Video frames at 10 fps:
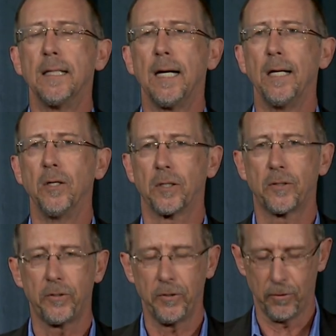I
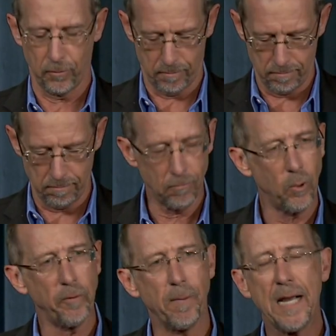look to
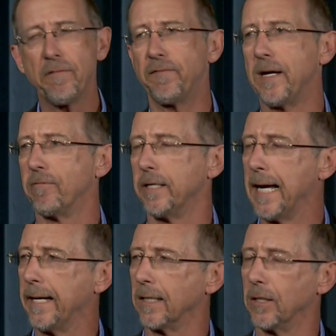one of my favorite
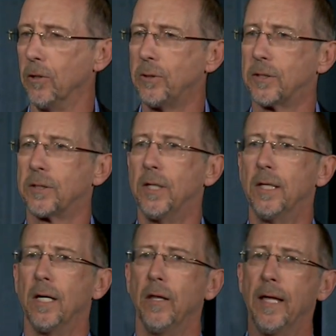anecdotes,
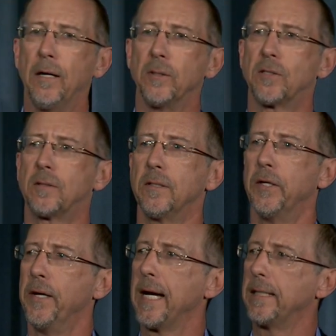and that was
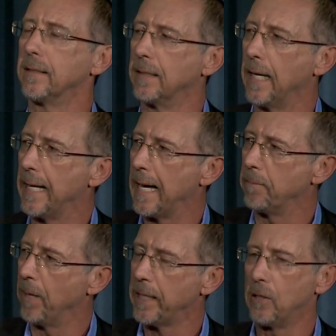the night that I had
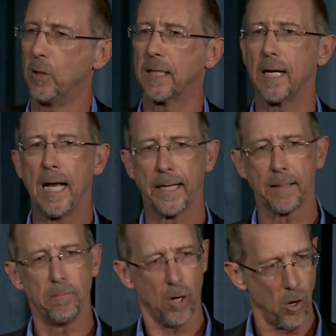my own,
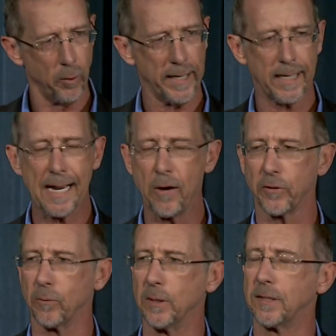own
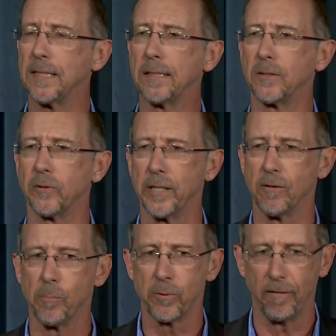encounter with
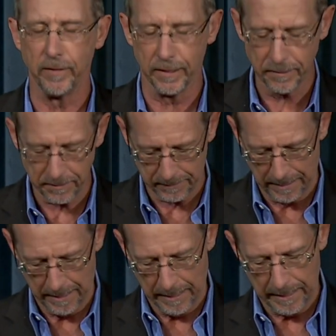Santeria and Providence.
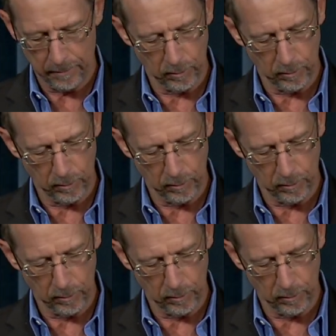It